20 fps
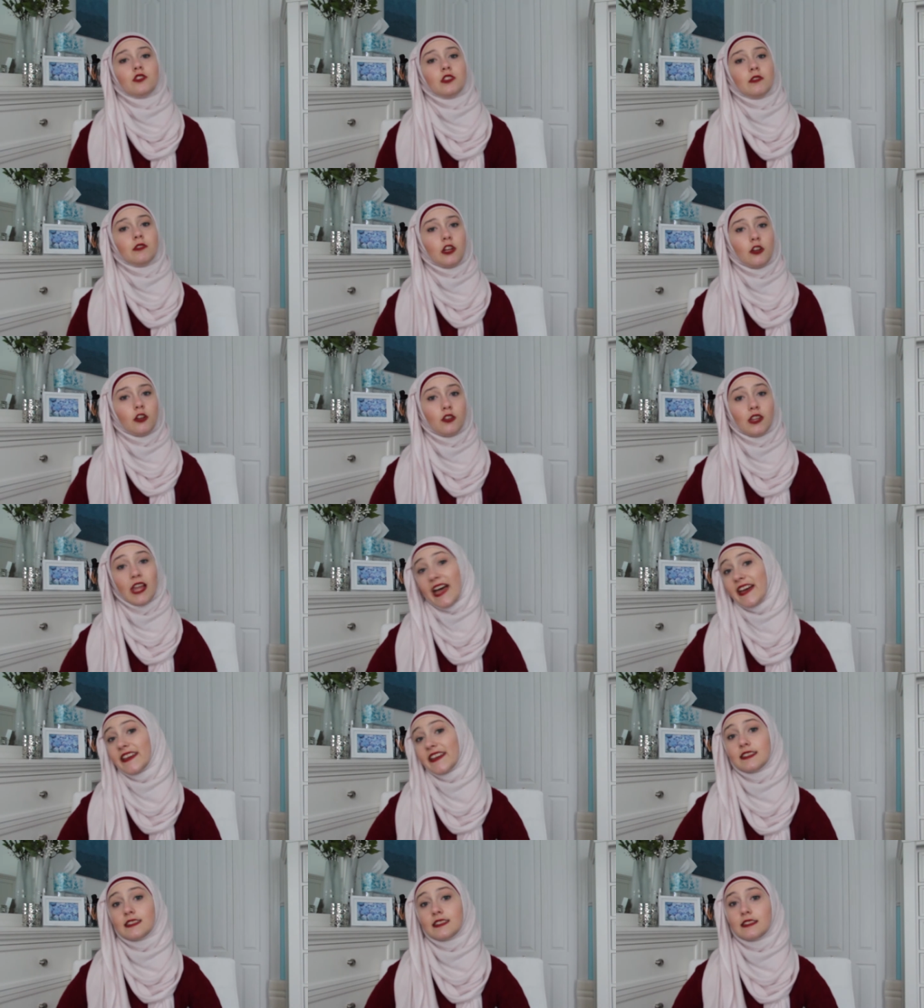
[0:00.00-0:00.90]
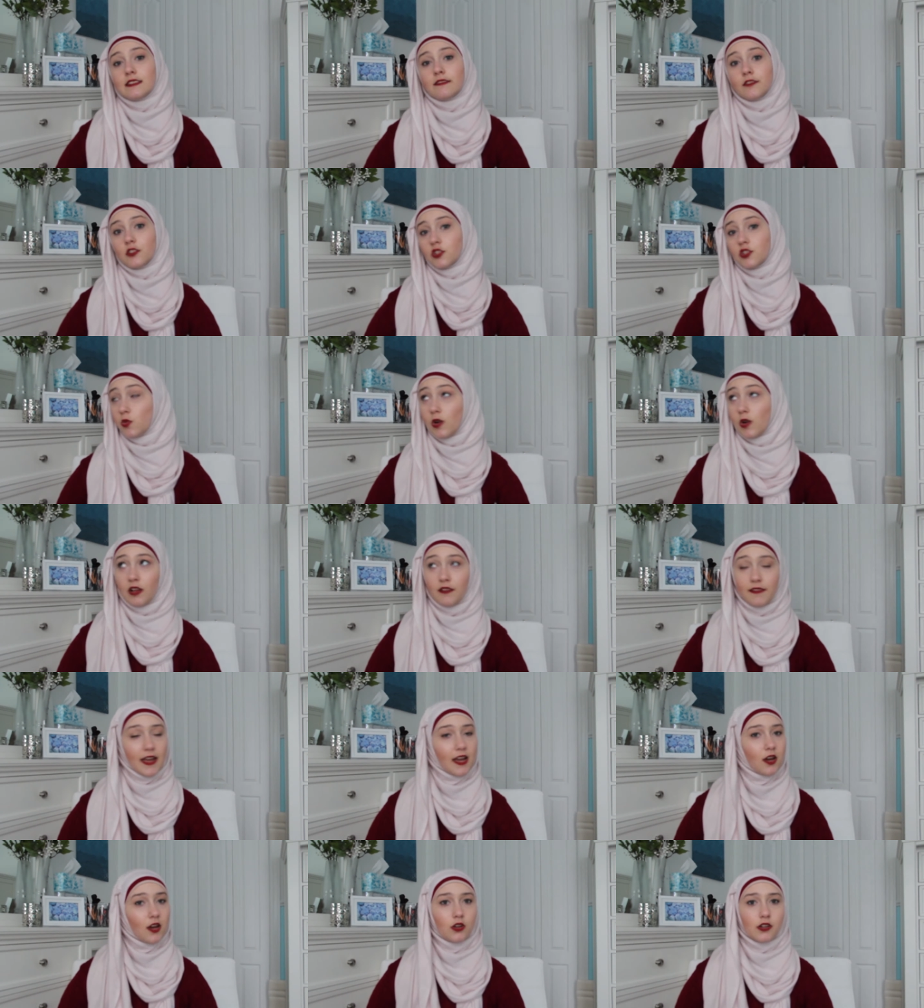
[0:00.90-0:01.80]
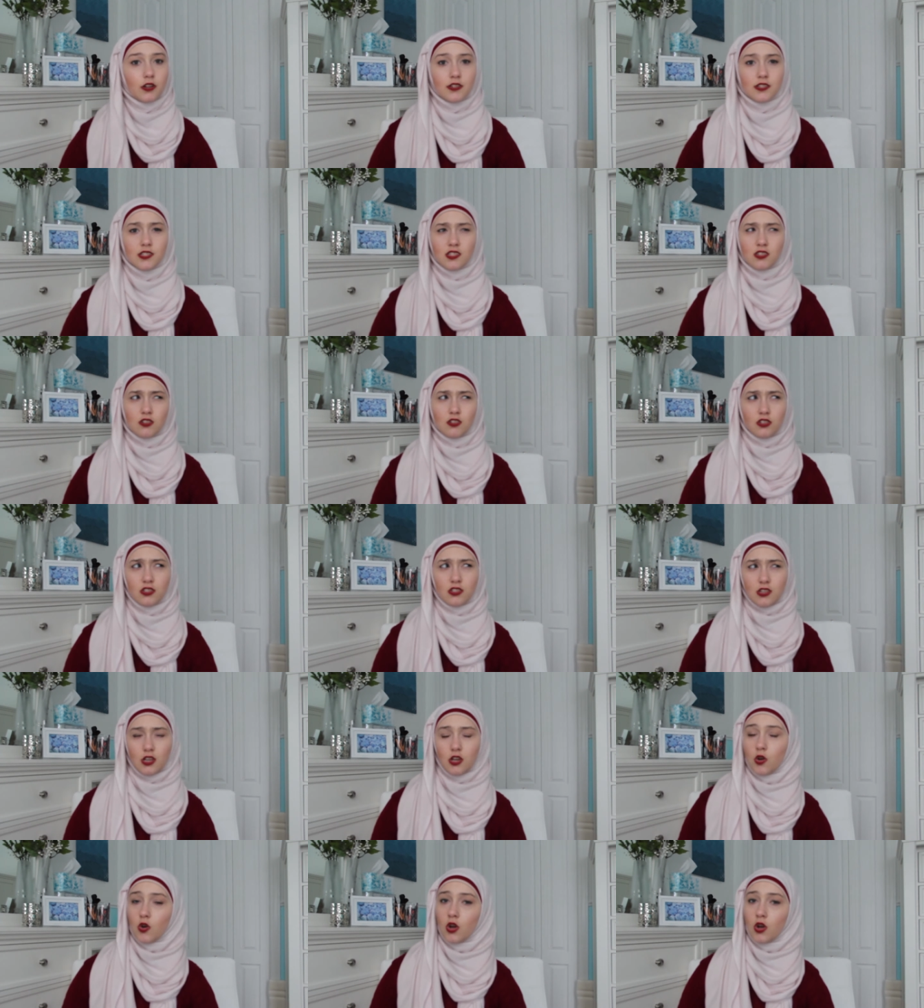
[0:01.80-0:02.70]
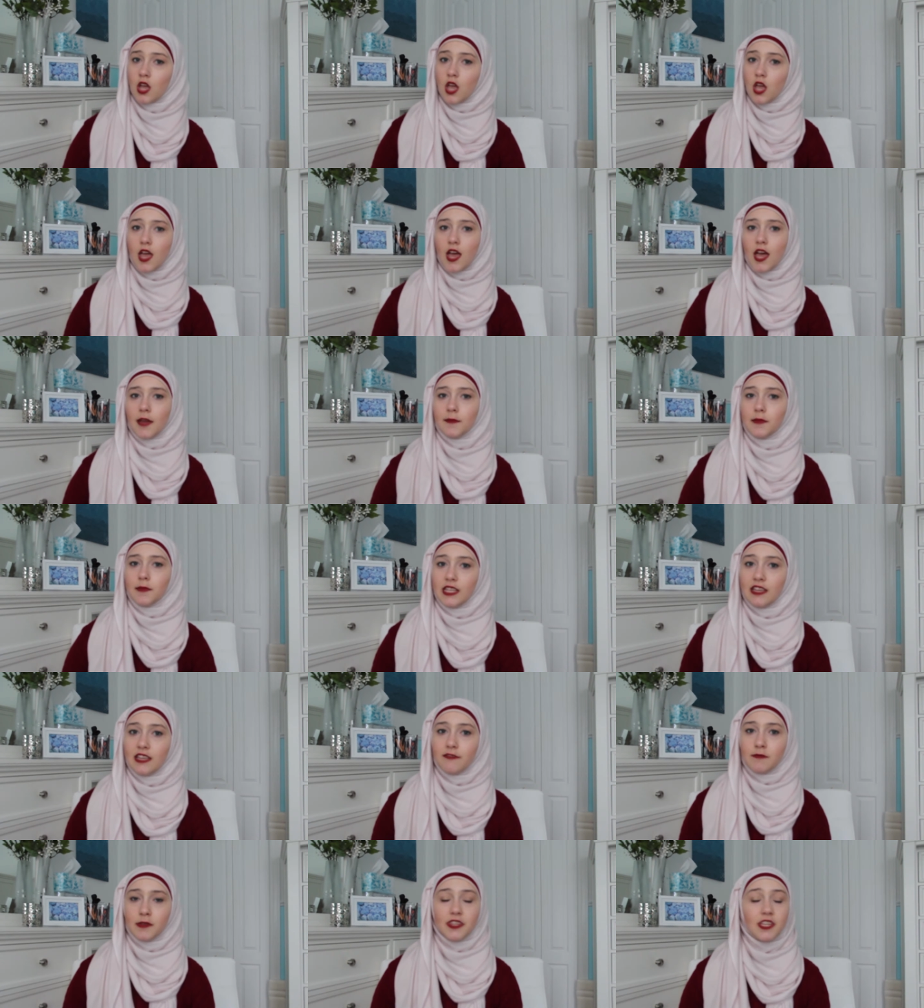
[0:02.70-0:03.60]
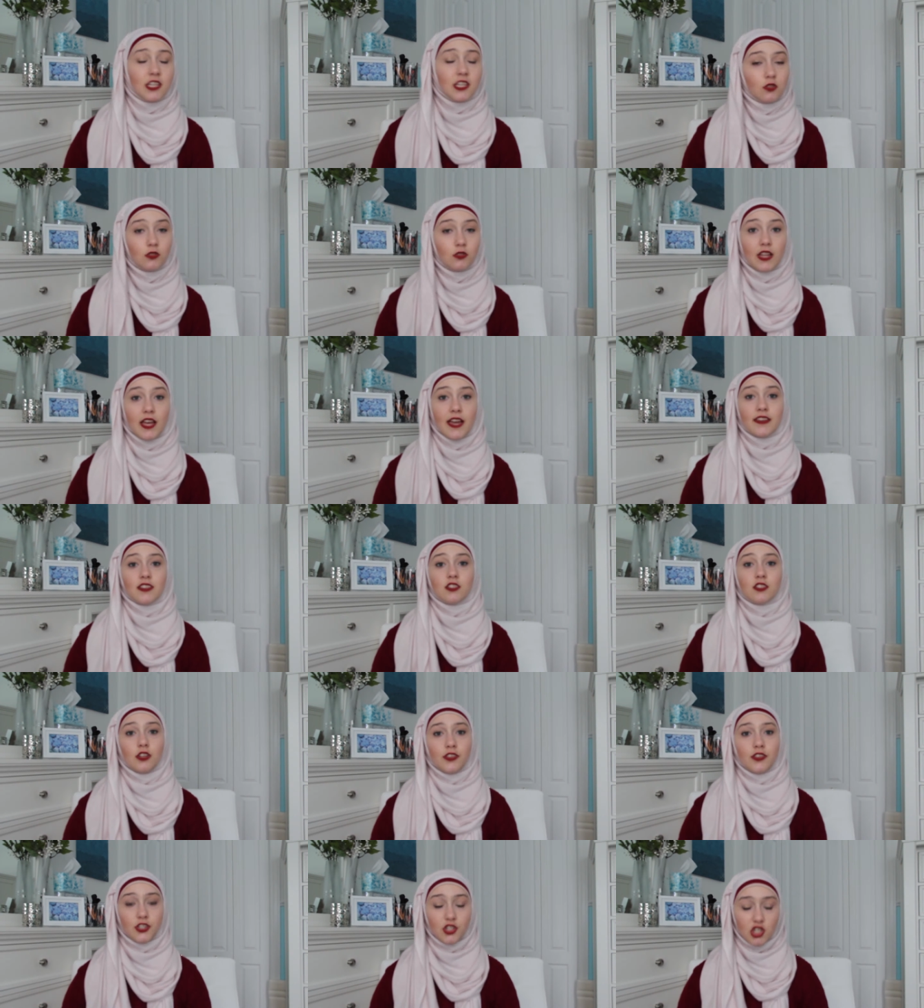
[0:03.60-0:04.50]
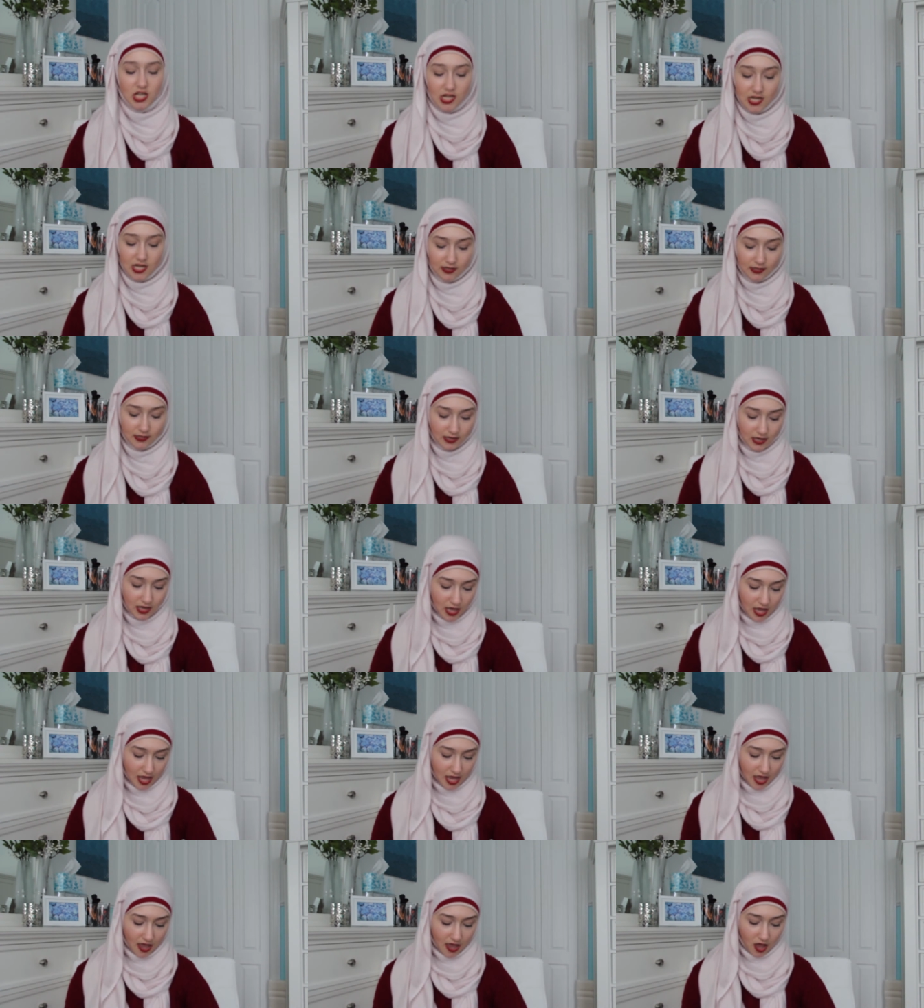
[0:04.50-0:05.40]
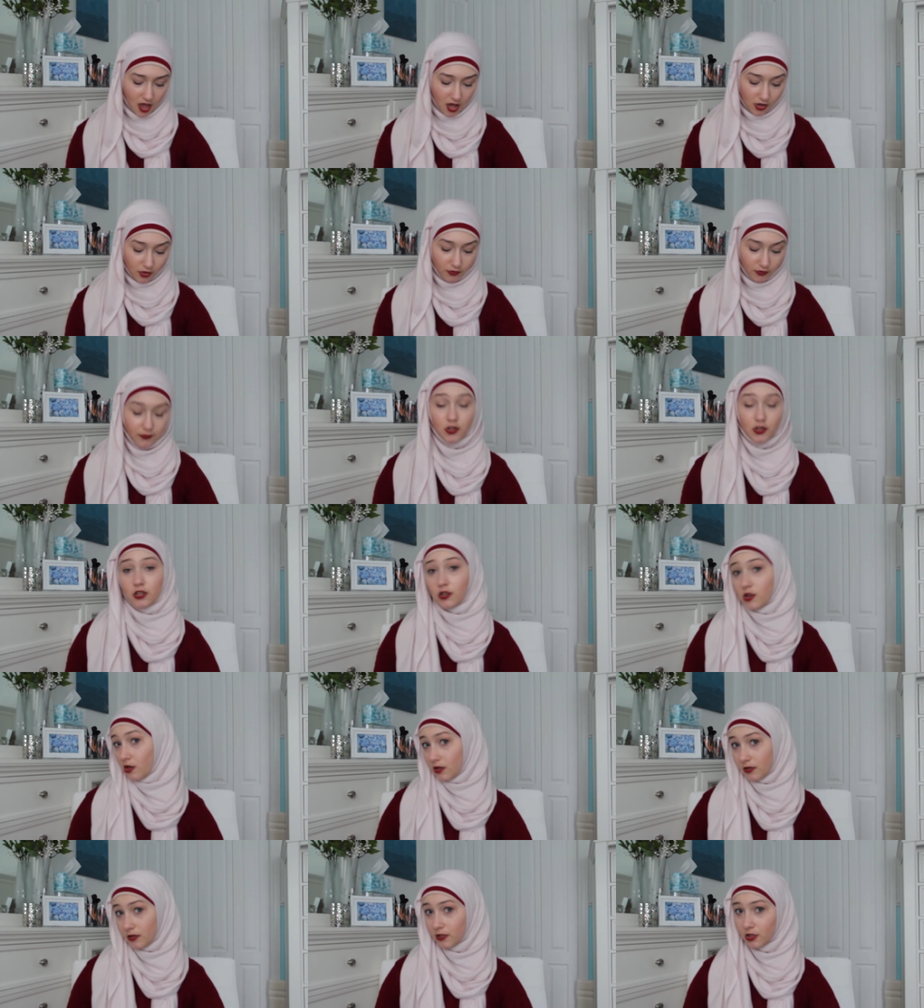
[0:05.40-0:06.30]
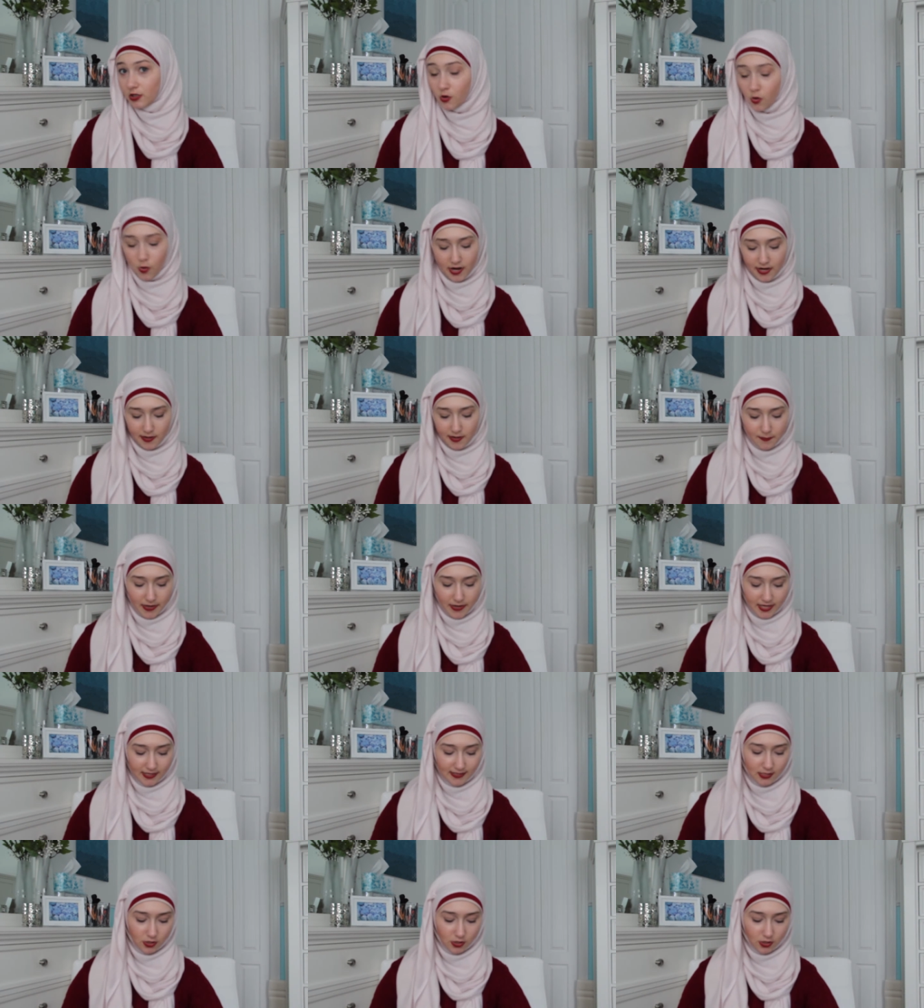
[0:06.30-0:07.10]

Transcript: to, you know, last for 12 hours or so, I believe, but they do last on the cheek for quite a bit.